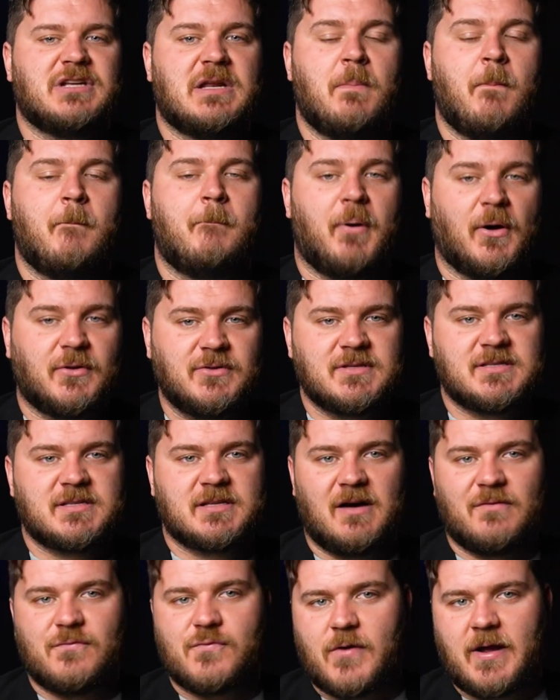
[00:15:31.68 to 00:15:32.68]
in Bonce
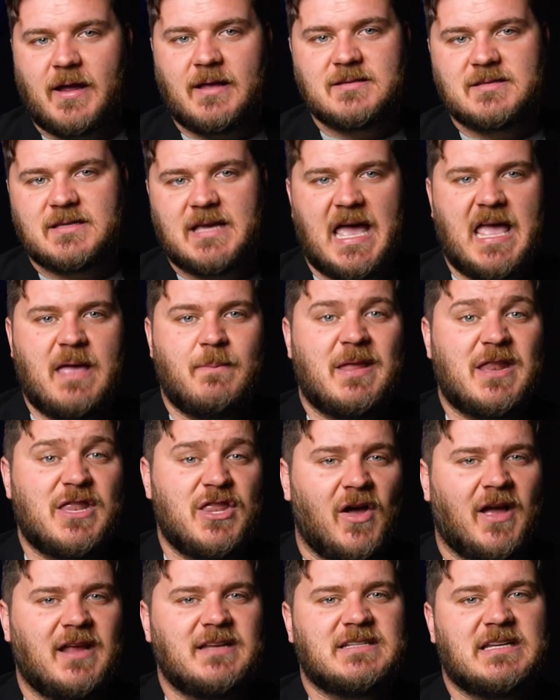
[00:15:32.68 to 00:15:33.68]
coverings came in
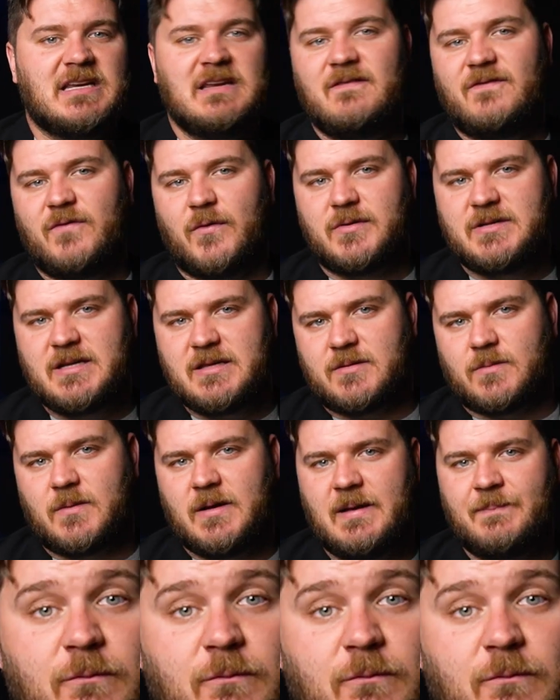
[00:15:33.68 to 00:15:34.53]
1943